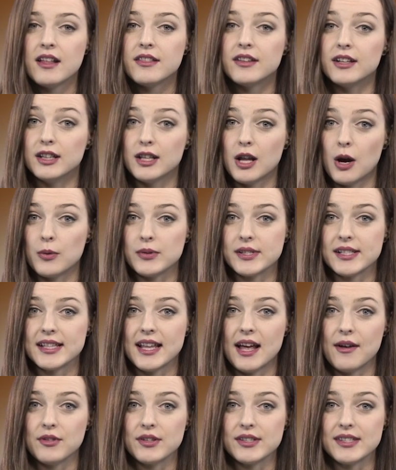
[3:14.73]
the lowest
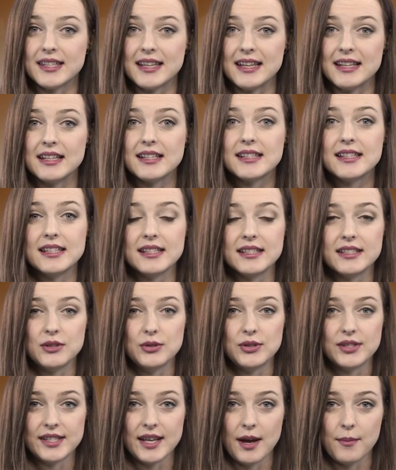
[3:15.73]
level seen since
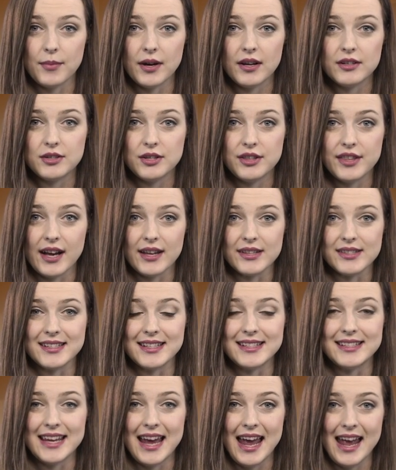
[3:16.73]
December
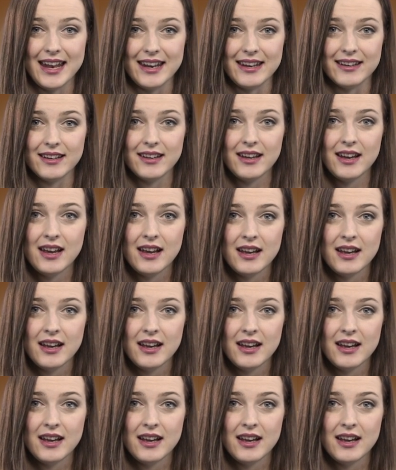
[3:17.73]
2010.